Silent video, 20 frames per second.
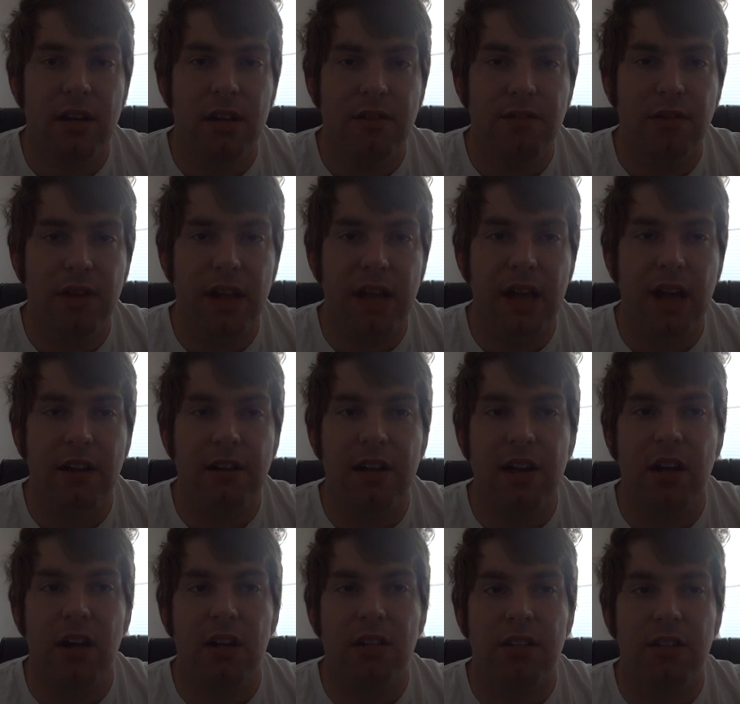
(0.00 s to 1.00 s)
video. He
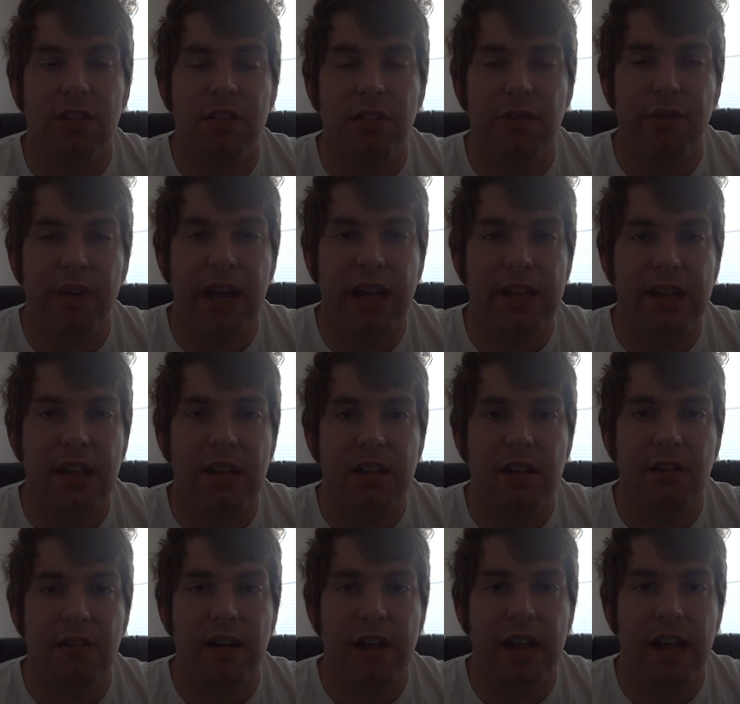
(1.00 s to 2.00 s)
caught the Savannah and
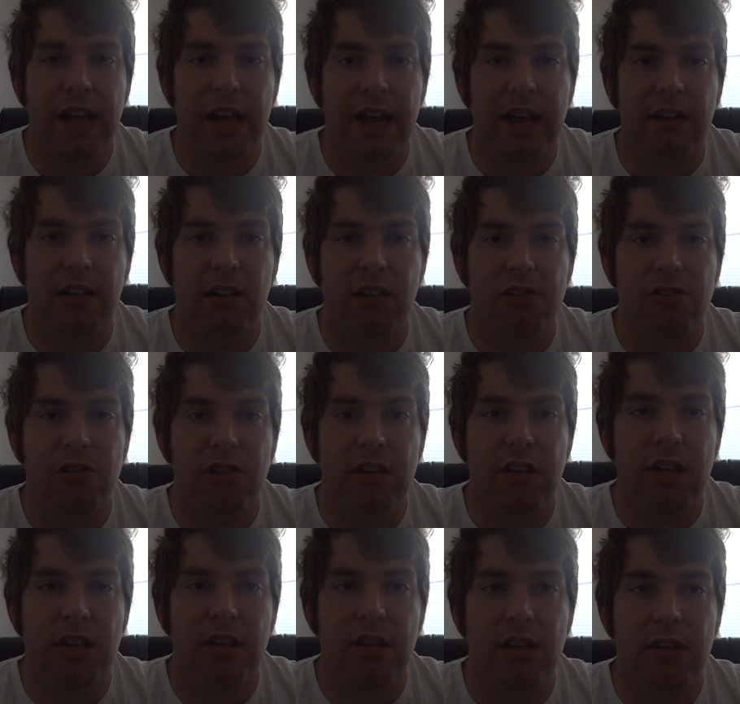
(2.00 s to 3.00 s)
Atlanta Heritage
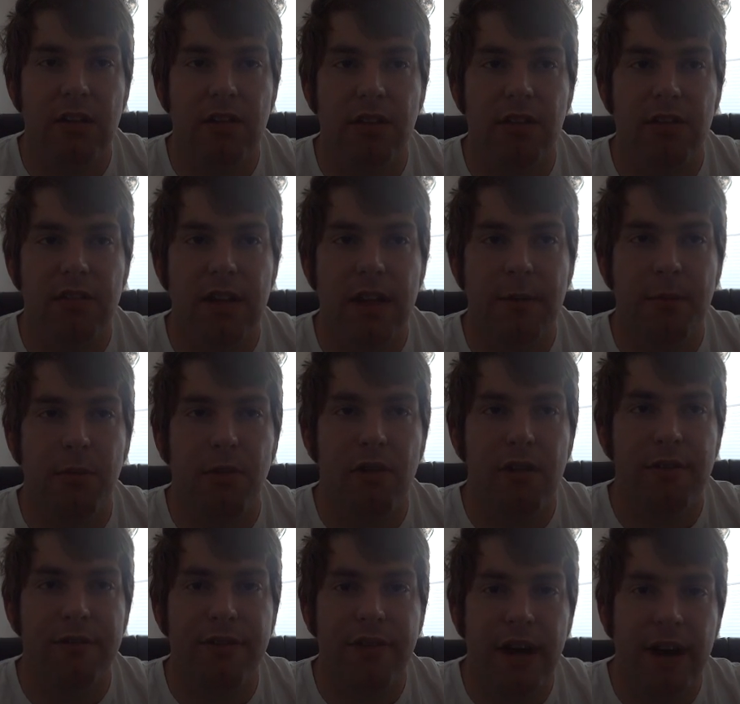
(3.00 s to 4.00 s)
Unit near the
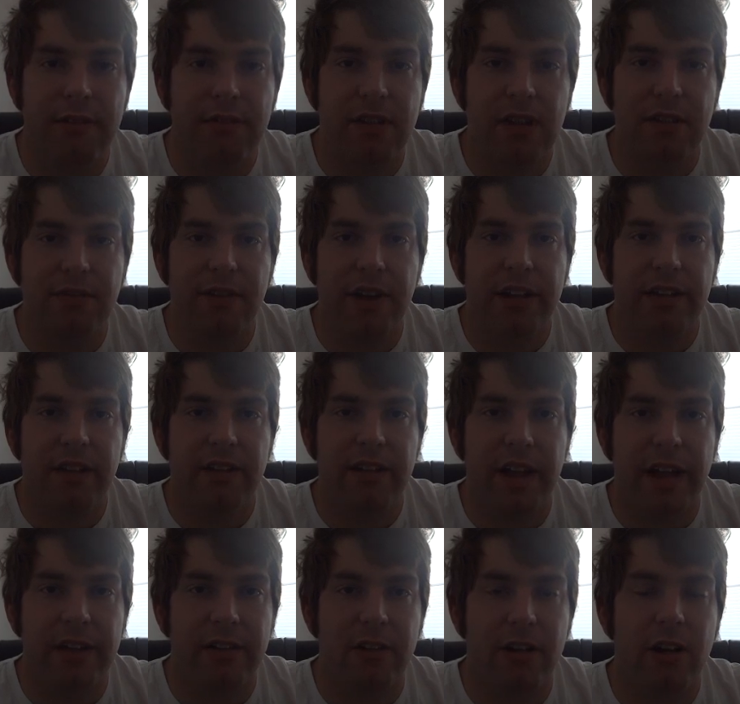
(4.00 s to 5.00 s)
10.5 defect
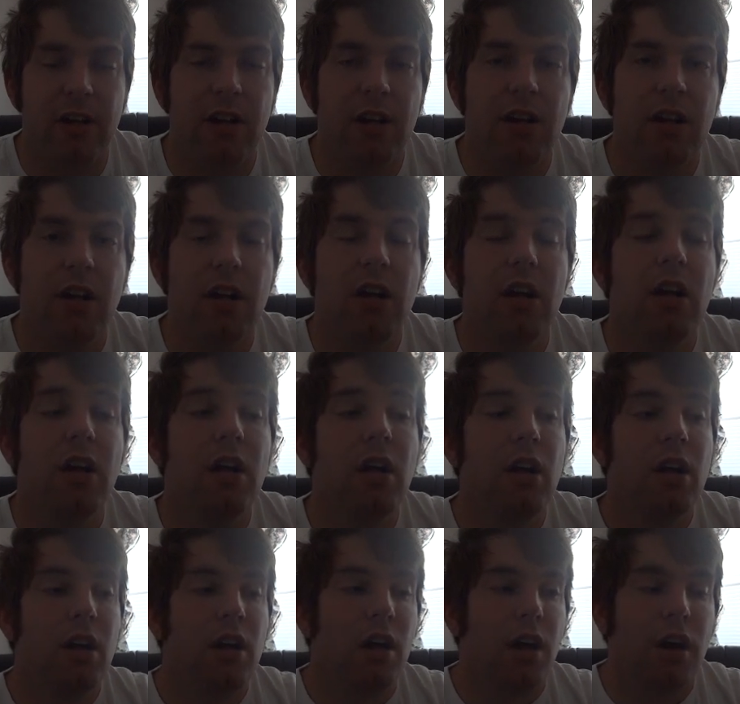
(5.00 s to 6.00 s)
detector
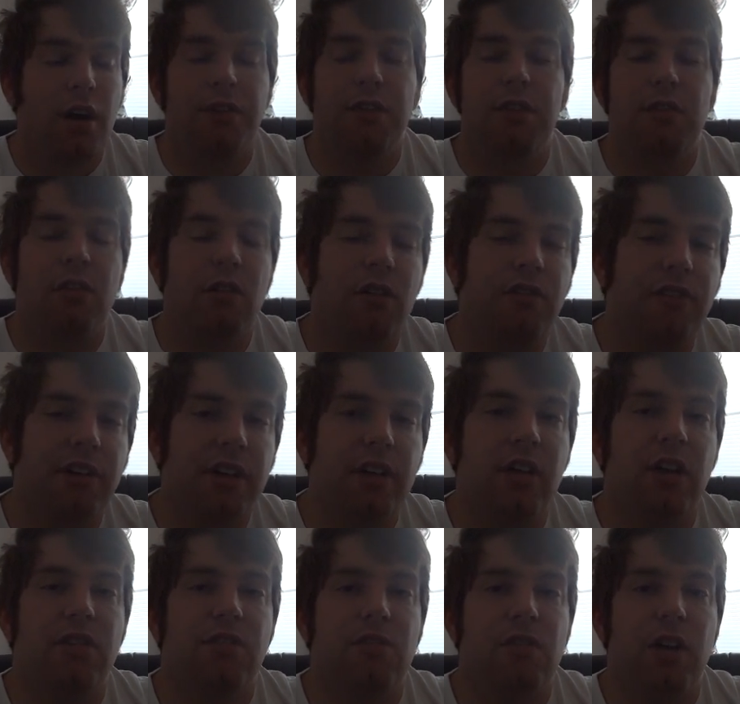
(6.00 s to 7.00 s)
on the Norfolk
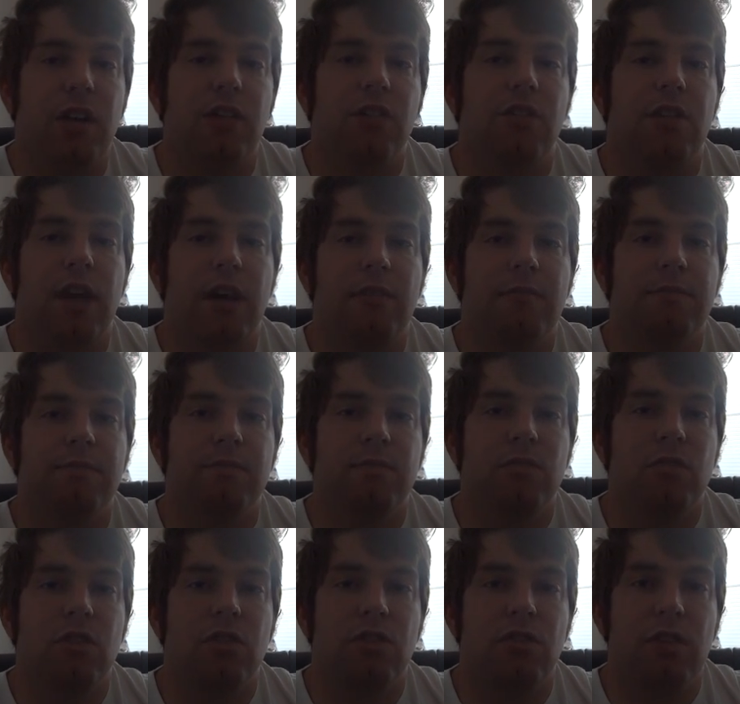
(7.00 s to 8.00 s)
District. So
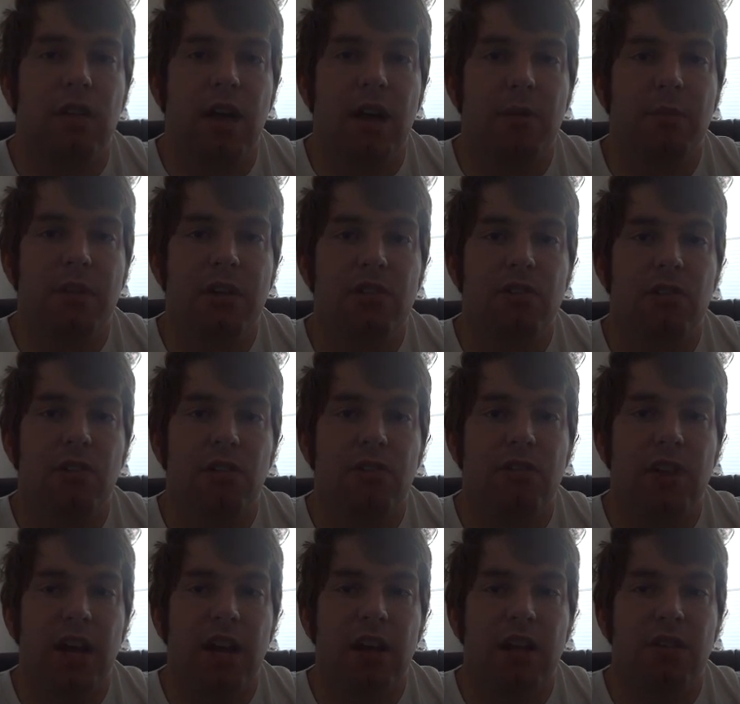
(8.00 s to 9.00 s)
just be sure to
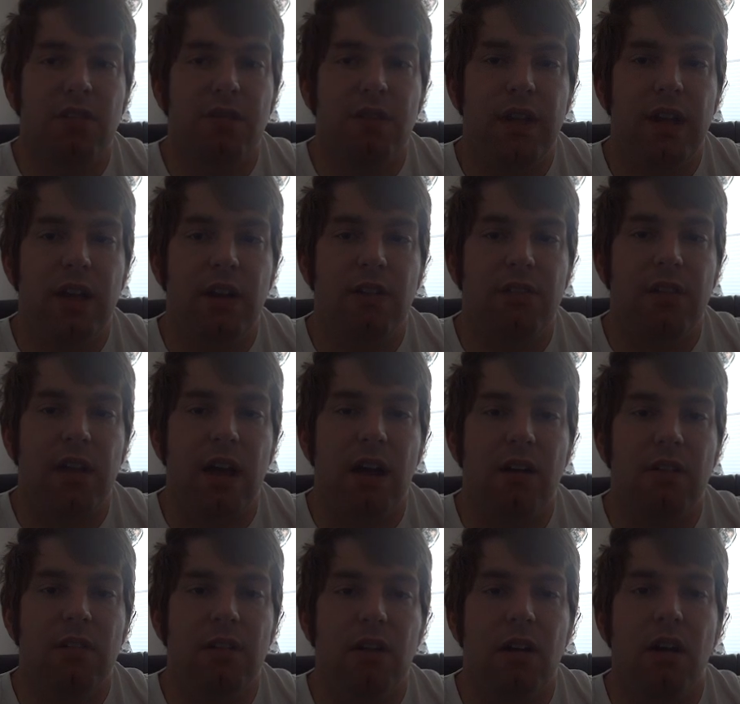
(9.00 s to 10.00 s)
check his videos
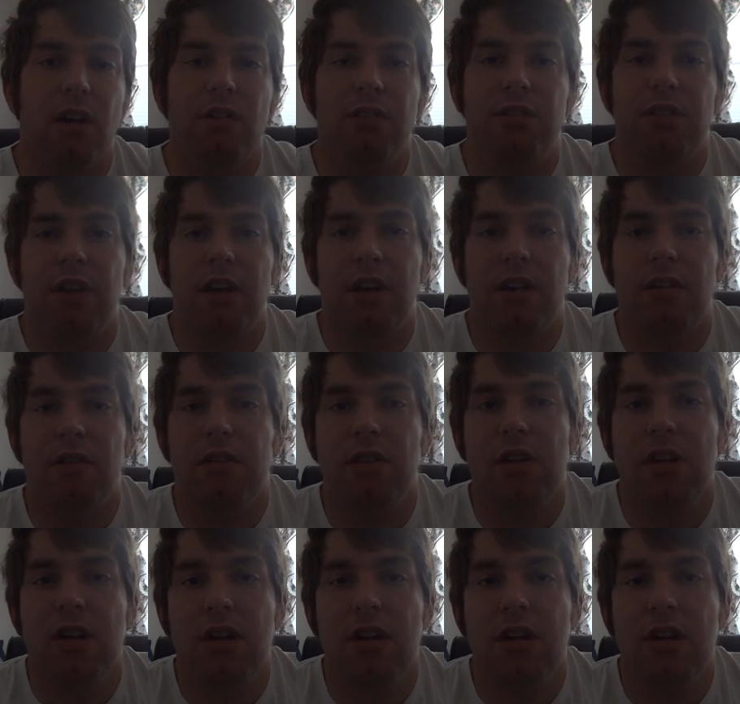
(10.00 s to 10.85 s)
out. Also,